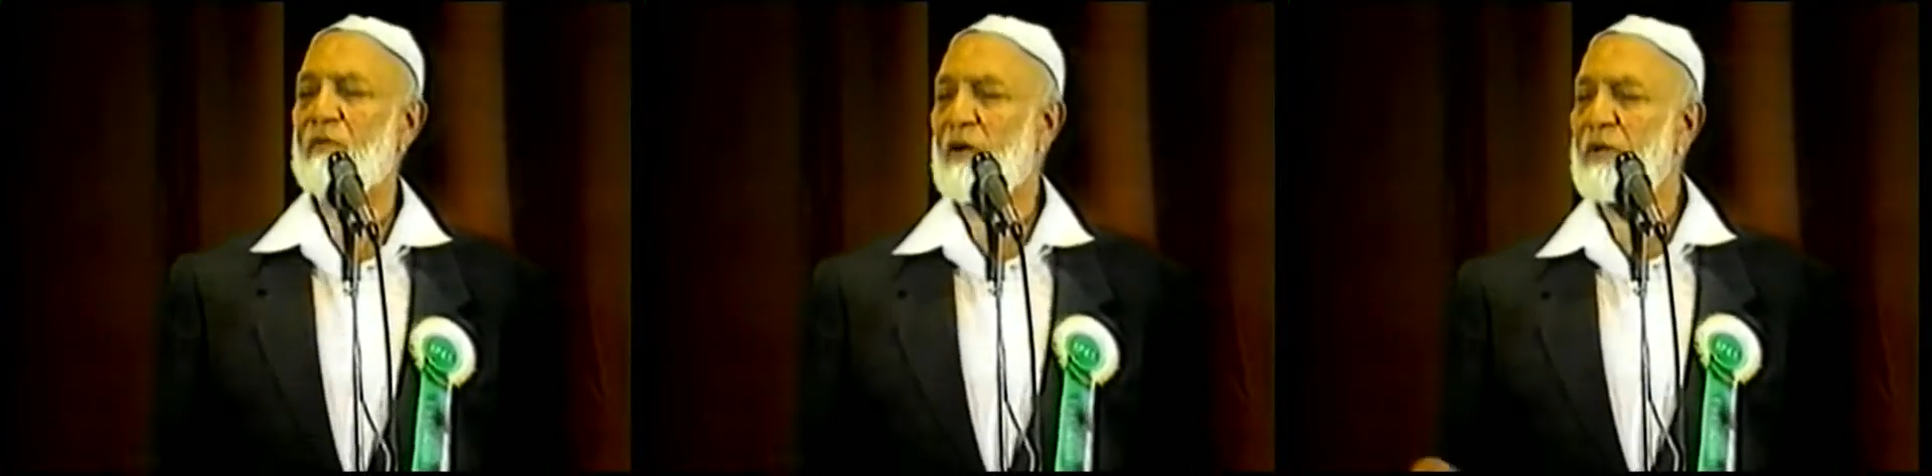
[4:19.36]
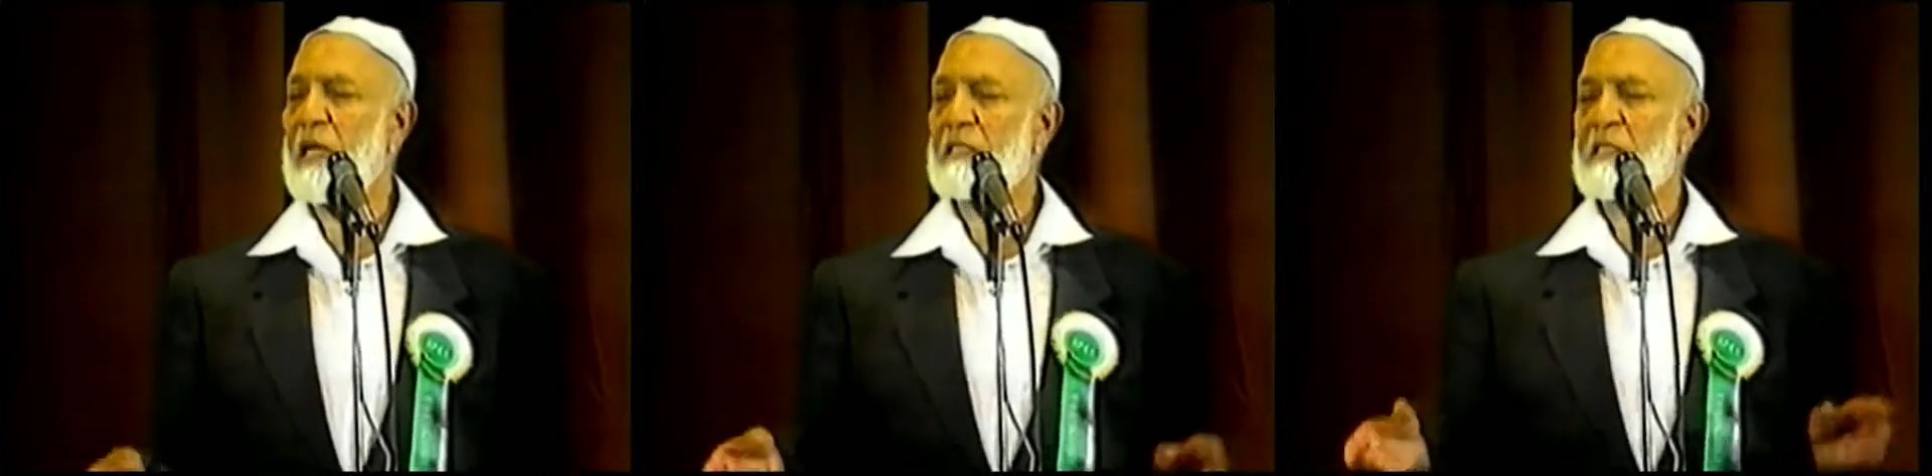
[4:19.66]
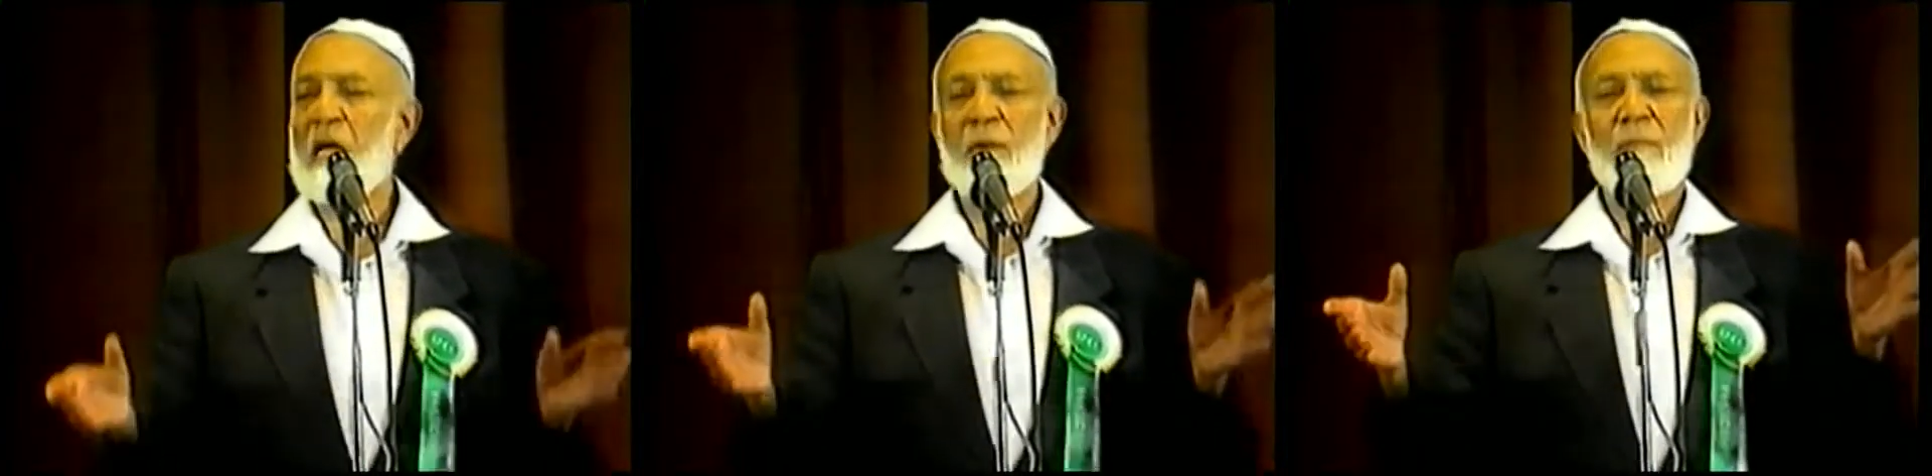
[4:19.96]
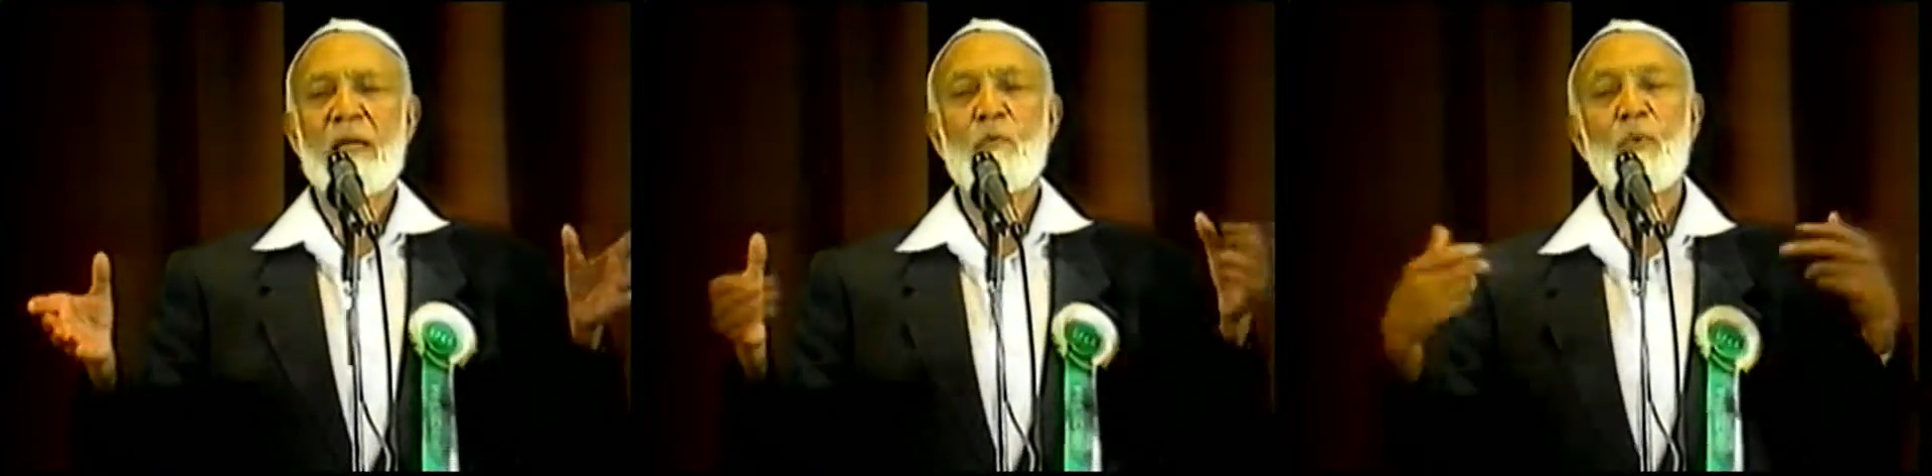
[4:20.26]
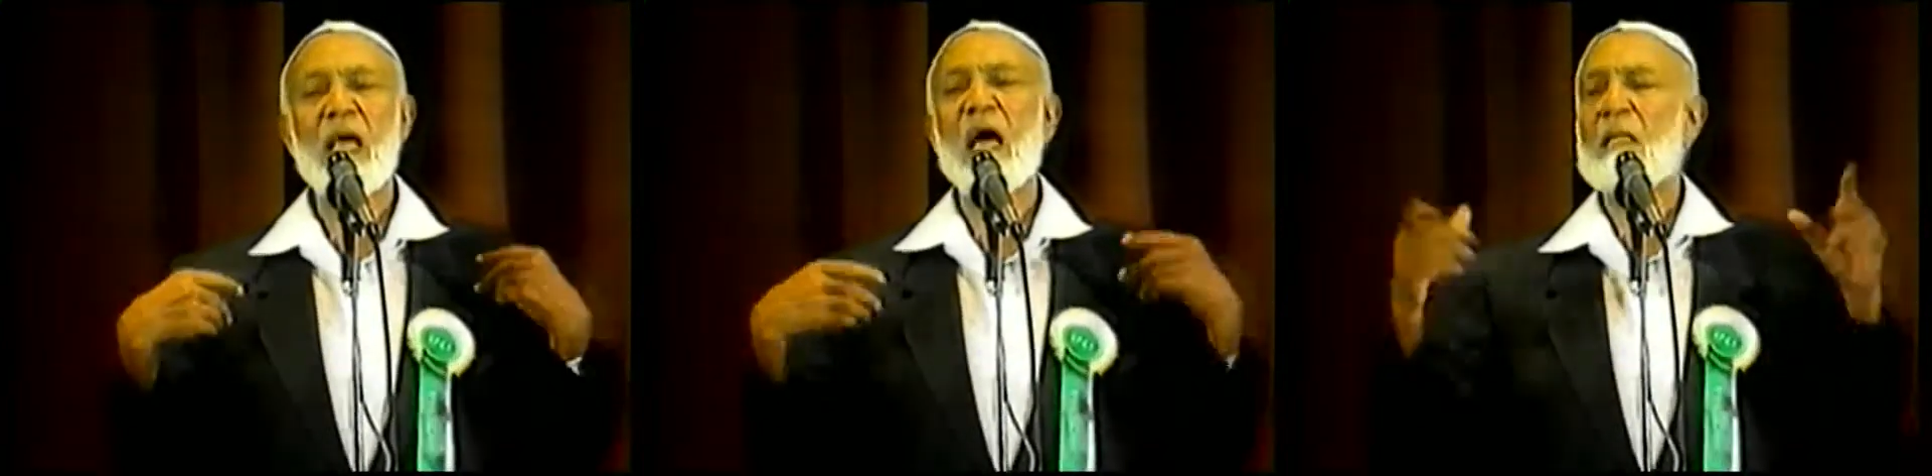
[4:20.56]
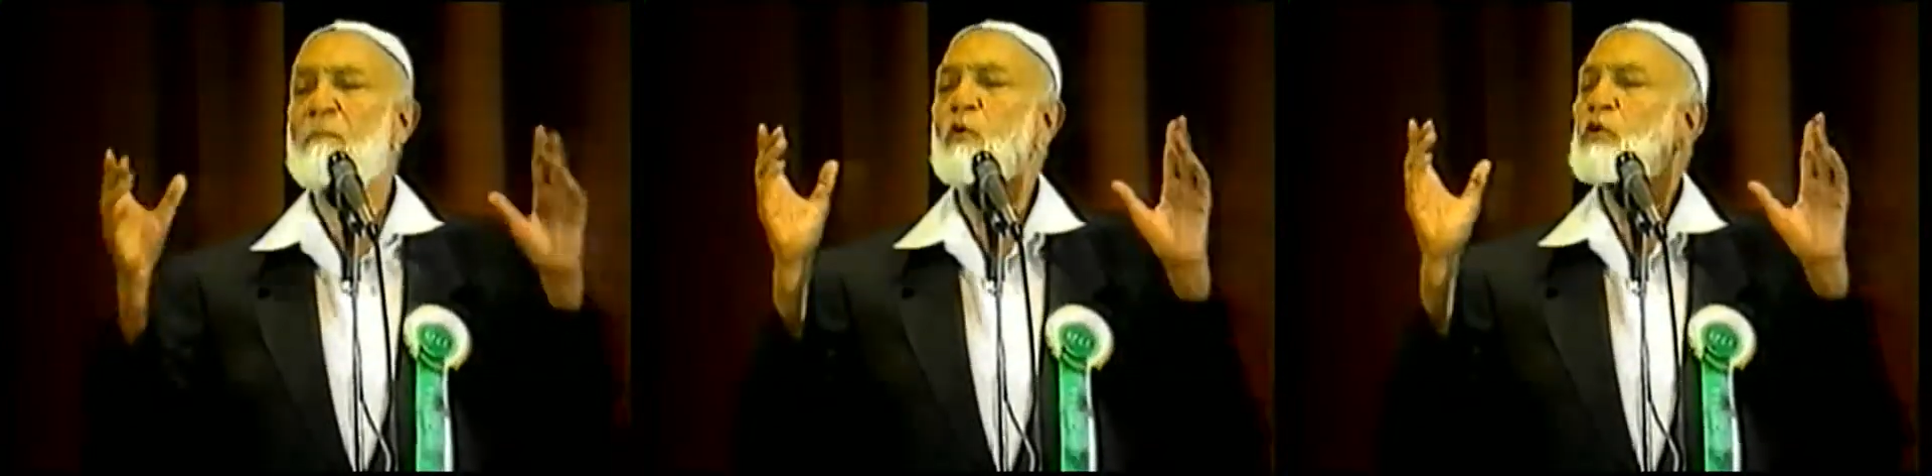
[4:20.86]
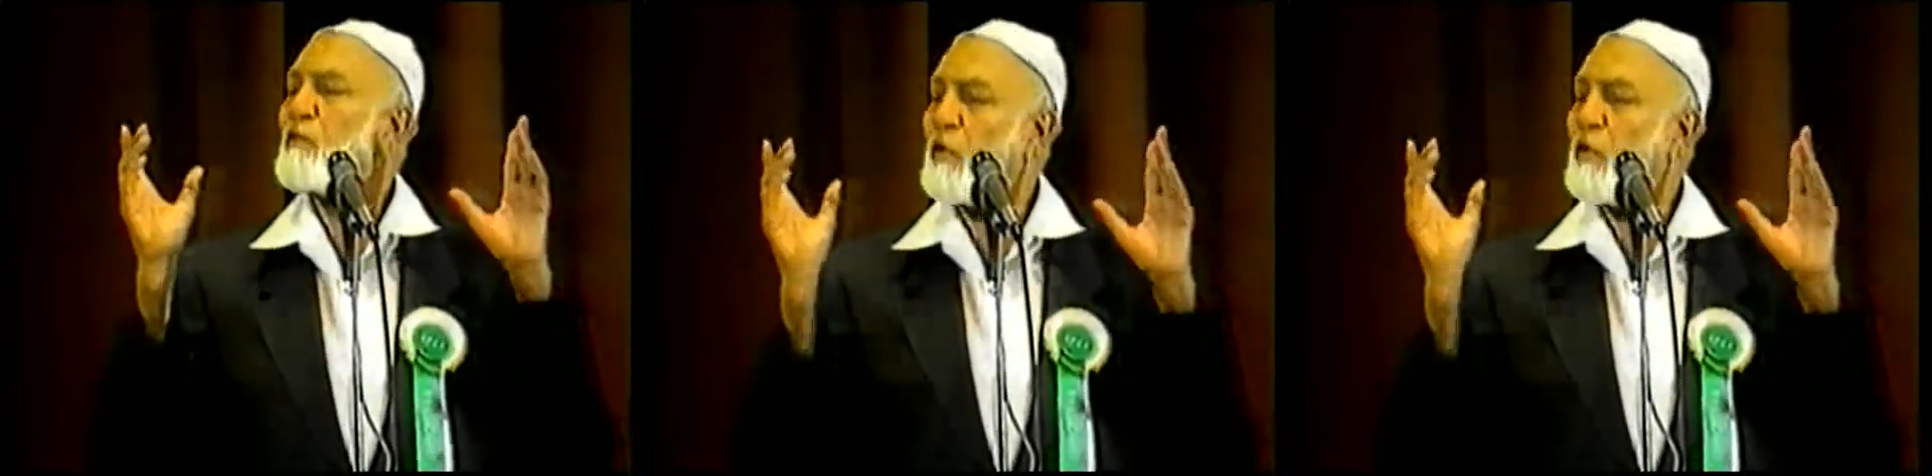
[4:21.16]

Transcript: of evidence, but we are the most